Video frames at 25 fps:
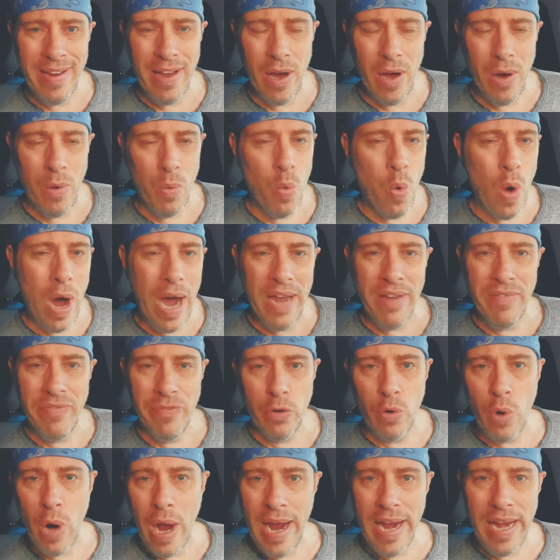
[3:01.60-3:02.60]
a wide
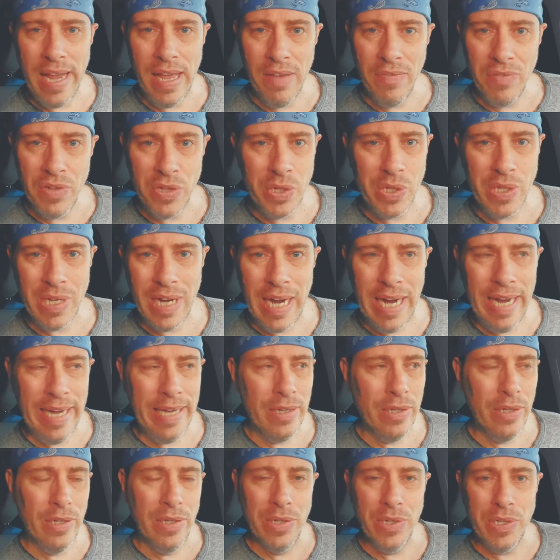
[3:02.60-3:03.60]
variety of
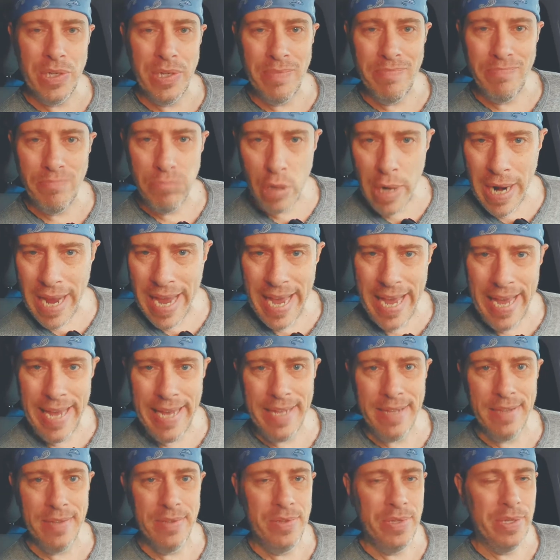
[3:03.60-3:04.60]
styles and
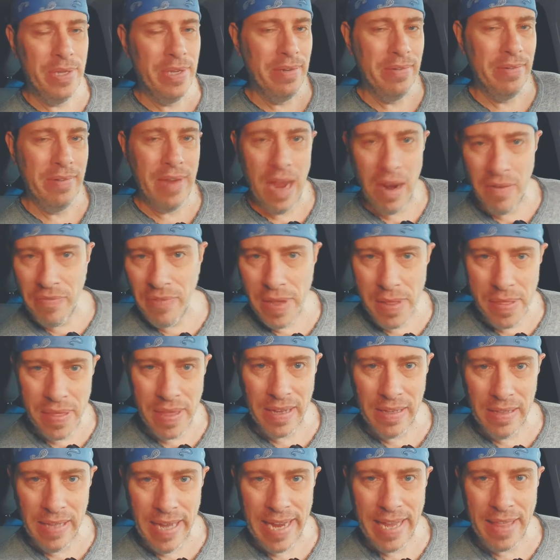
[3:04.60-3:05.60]
brands and
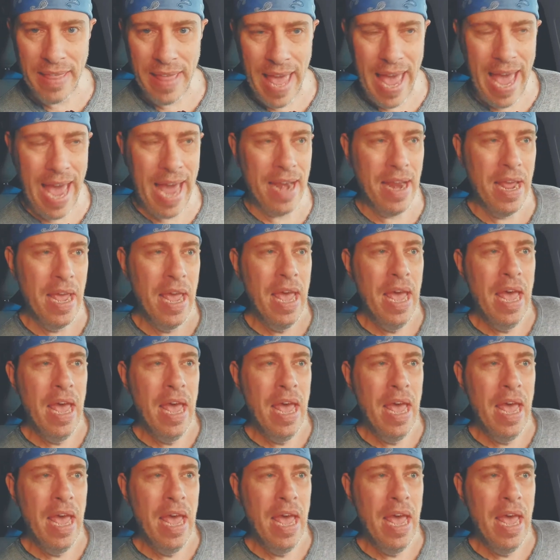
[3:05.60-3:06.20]
everything like that.